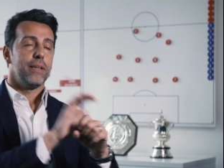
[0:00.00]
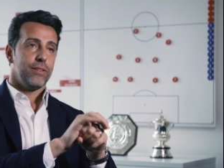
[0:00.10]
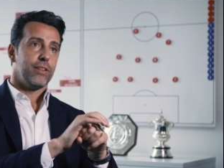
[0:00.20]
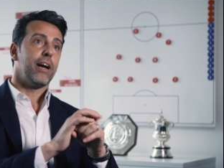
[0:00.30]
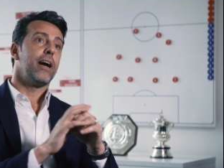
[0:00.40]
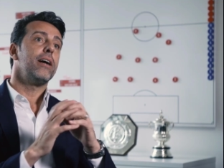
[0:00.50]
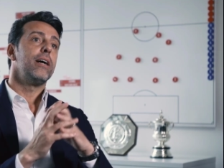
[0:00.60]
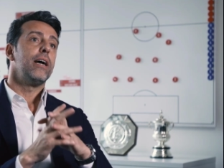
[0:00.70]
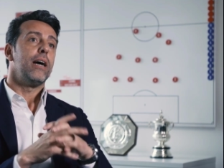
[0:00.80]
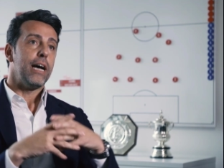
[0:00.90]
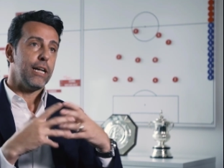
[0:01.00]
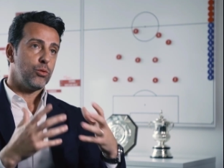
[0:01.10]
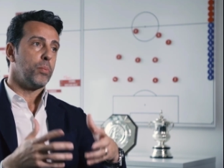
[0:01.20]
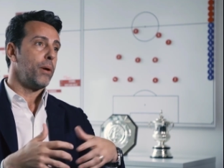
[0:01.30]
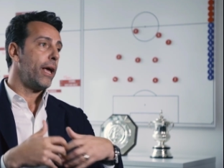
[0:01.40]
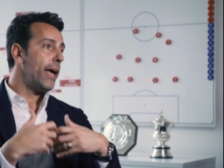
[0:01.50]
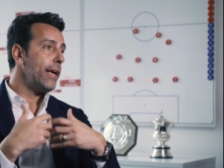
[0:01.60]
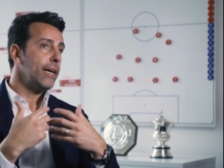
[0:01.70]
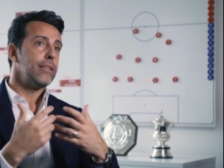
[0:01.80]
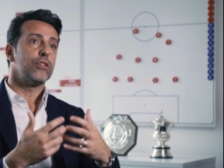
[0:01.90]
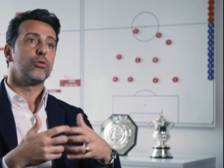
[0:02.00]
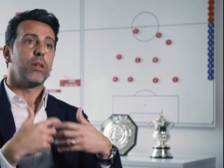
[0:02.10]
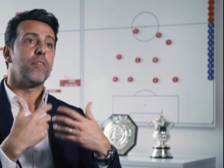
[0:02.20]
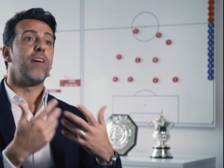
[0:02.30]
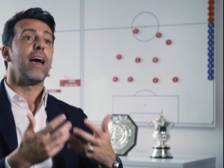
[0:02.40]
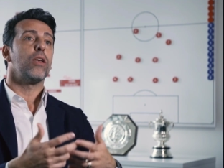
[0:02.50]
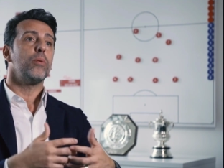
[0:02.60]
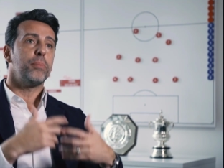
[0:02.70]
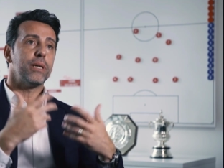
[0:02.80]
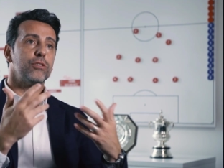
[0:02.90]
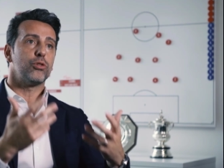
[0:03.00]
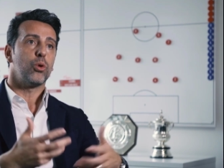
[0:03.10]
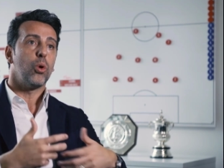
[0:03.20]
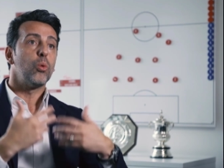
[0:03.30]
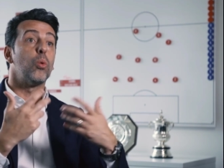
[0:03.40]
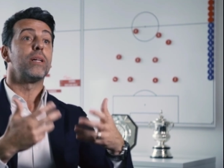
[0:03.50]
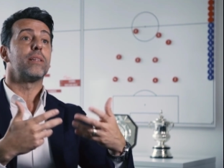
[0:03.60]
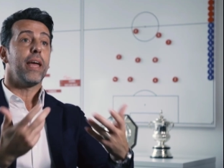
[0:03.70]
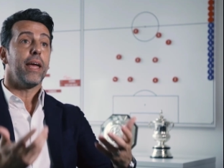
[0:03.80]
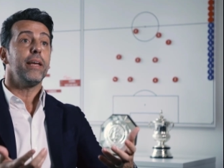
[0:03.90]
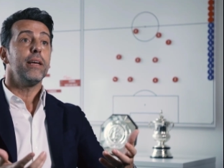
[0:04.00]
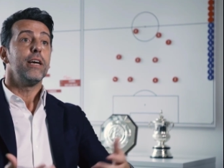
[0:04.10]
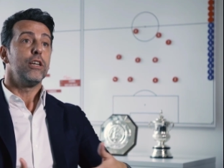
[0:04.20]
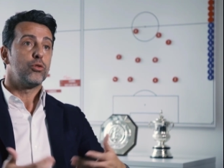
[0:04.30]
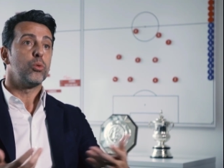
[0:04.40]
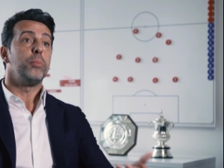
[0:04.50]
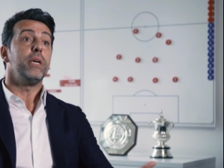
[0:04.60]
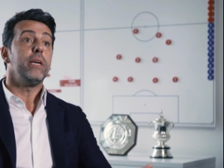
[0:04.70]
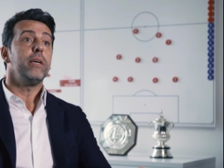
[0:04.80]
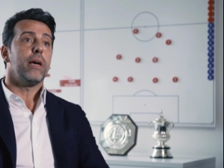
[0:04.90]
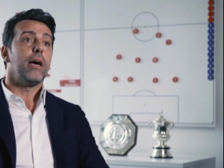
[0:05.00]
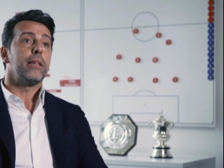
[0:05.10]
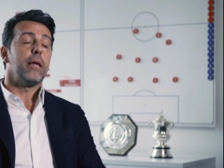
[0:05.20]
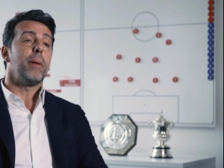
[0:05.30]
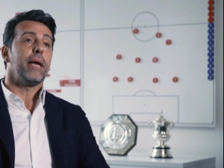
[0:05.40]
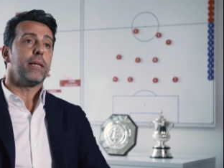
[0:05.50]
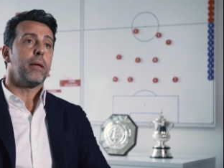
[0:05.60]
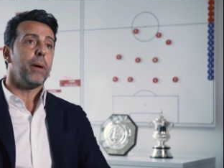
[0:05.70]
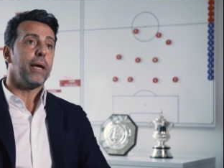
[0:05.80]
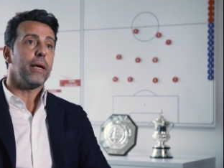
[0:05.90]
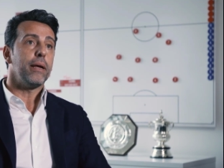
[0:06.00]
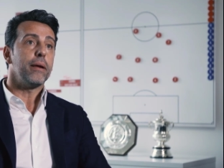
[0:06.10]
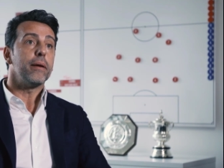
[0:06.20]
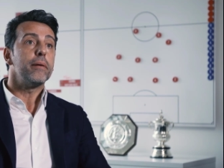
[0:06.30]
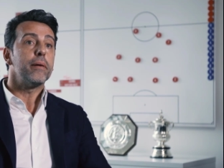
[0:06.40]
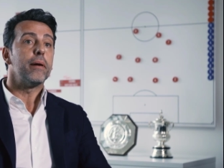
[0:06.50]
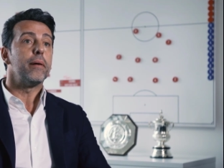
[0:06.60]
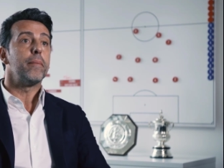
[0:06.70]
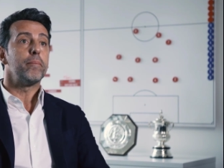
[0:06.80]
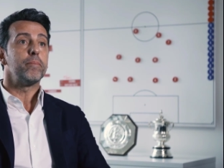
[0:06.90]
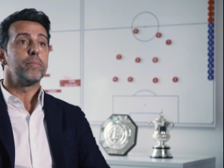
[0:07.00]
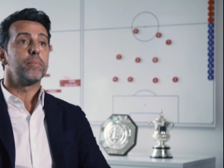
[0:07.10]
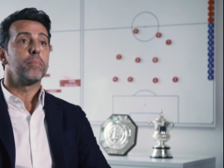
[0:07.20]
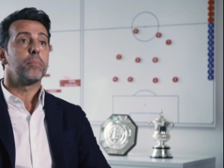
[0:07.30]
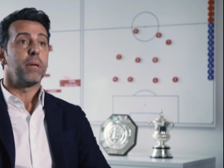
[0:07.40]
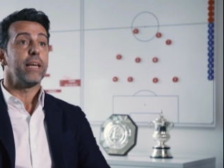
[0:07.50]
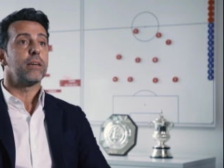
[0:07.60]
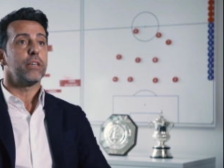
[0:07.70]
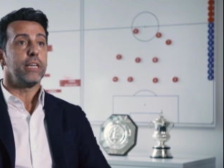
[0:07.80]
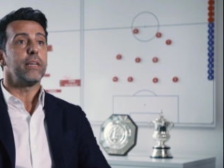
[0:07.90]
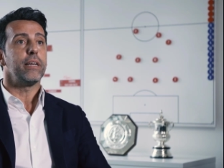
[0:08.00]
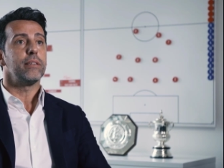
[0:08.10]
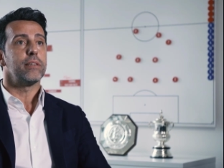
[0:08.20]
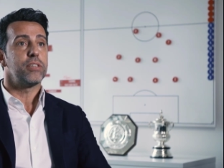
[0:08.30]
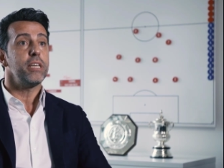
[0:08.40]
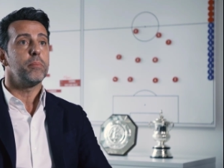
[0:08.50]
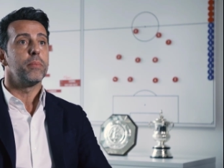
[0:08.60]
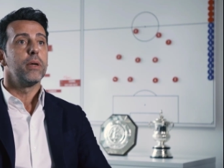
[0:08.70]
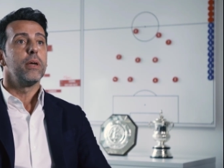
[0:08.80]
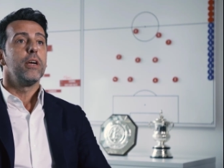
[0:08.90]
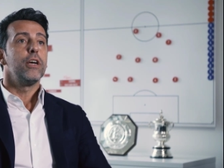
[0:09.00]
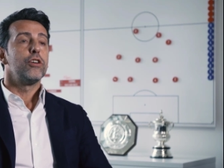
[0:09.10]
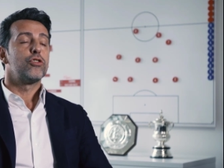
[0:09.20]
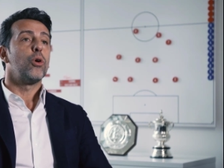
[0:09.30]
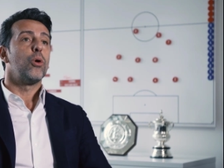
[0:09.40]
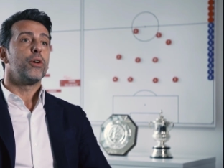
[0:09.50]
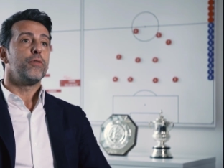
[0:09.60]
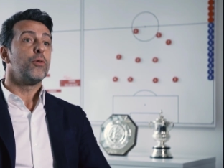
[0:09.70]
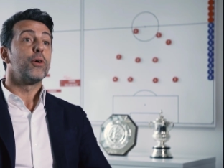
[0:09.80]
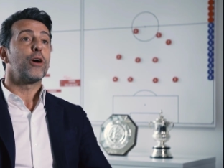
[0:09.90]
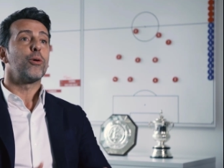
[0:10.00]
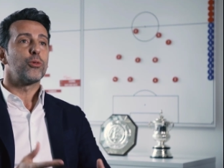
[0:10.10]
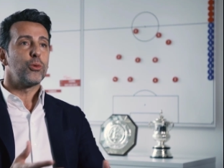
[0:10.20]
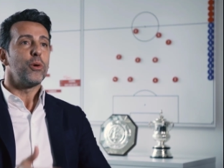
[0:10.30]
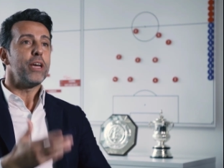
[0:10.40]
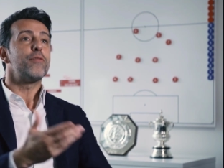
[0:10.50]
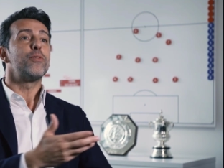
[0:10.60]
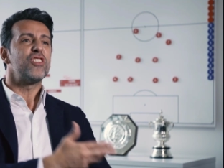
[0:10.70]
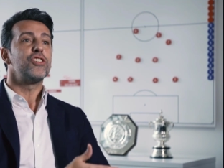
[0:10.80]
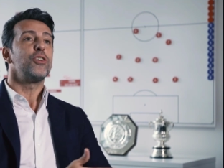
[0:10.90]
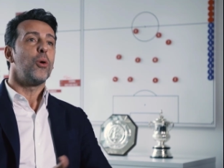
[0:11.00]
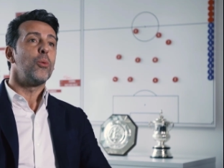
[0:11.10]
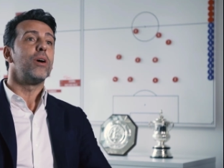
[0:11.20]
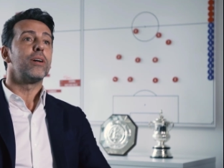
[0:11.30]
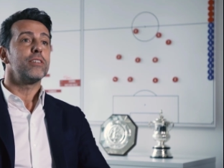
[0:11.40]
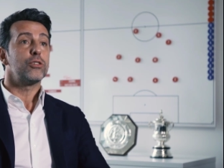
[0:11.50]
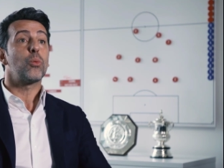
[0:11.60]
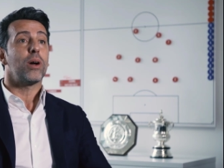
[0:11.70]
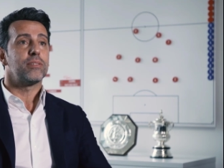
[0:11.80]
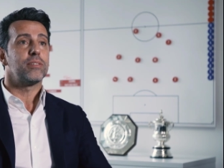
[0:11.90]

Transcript: there uh, to play and to develop and to go one day to be uh, the main, the main um, player in, in the team. So if you want to go through every single one, it's quite